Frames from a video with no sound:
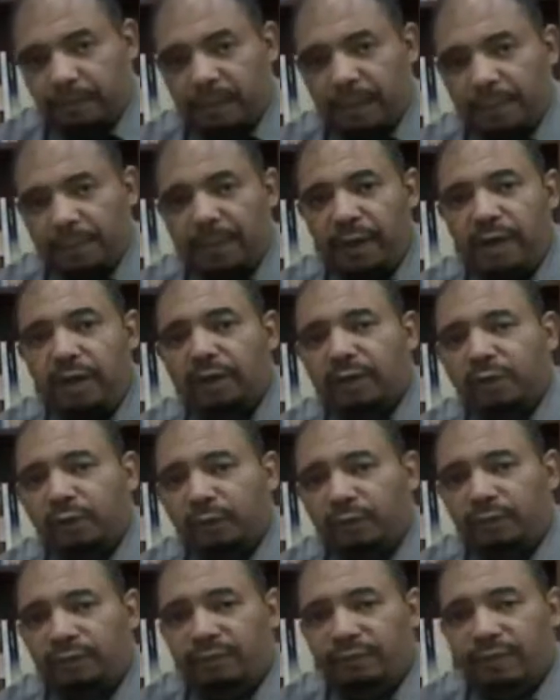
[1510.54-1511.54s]
parts
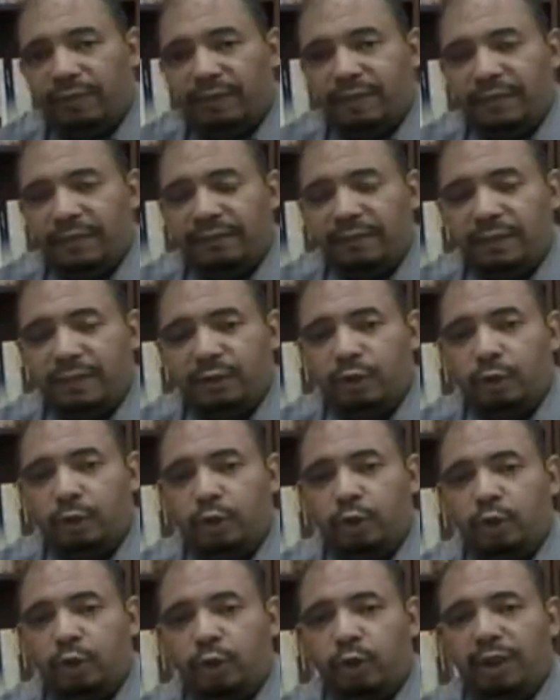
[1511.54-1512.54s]
of different
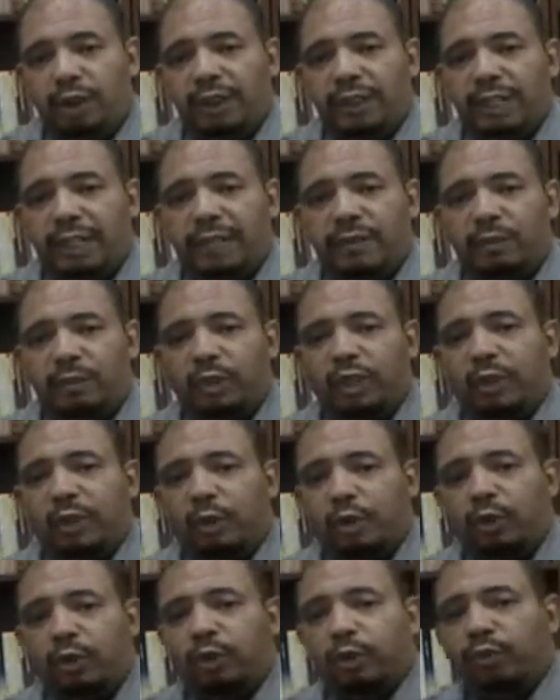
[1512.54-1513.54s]
short stories, and we're
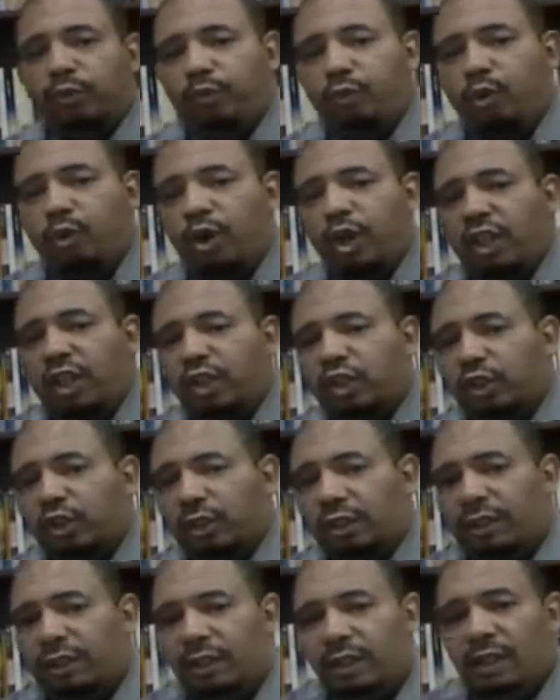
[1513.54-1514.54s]
going to focus
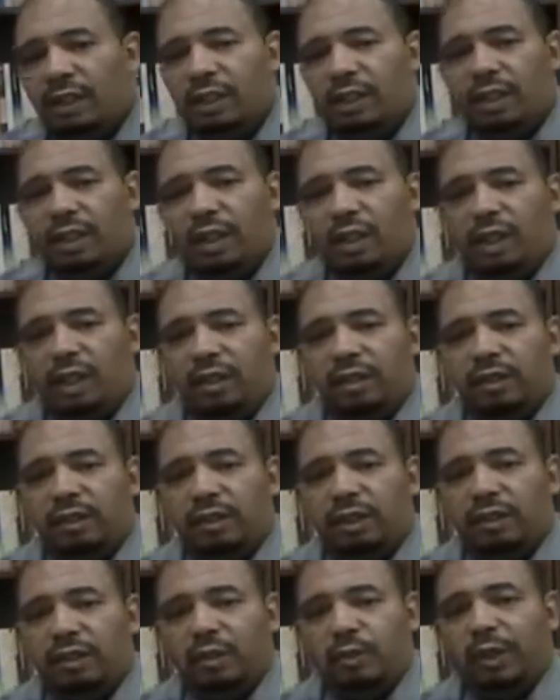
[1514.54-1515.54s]

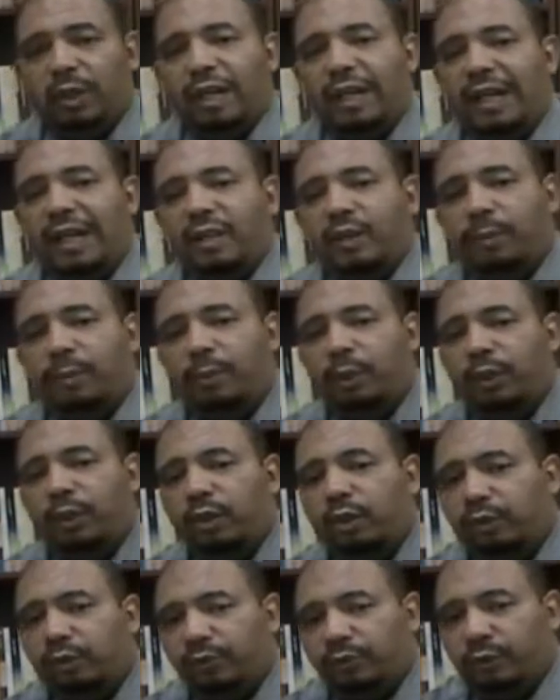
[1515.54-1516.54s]
on what kind of
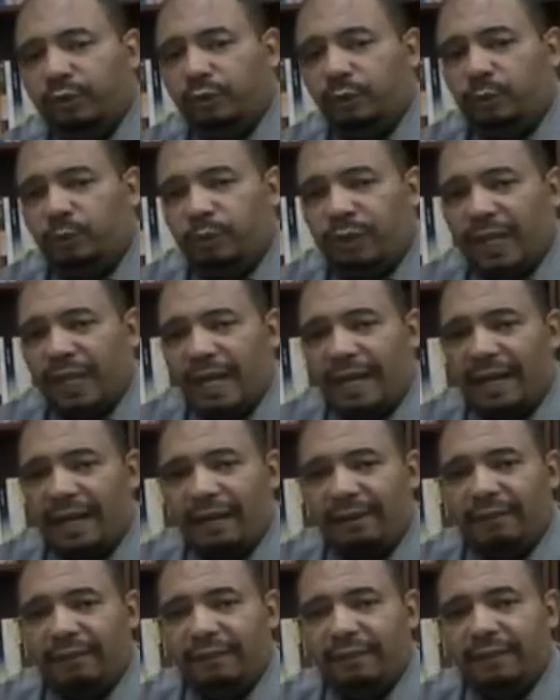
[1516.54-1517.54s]
point of view we
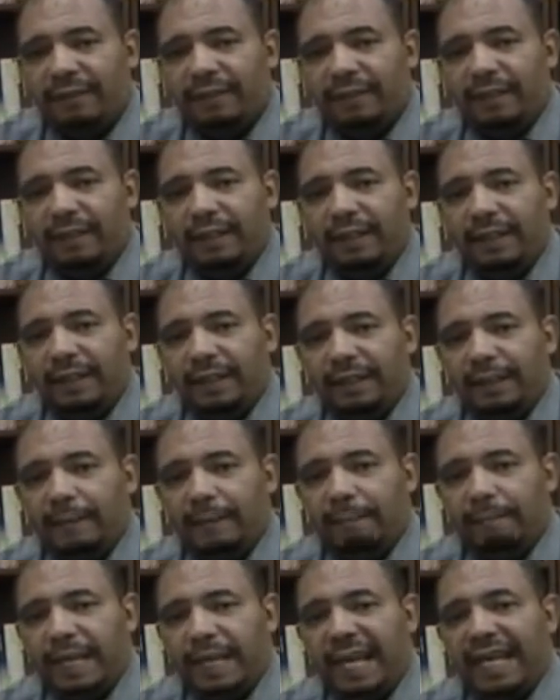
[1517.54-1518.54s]
have
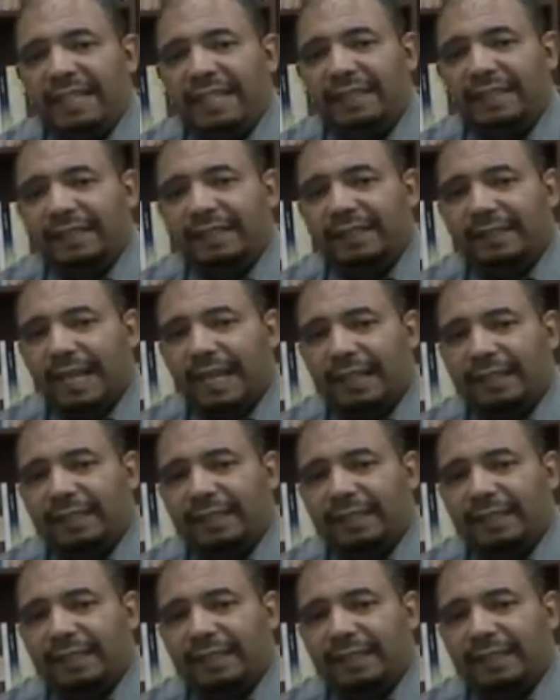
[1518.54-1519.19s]
as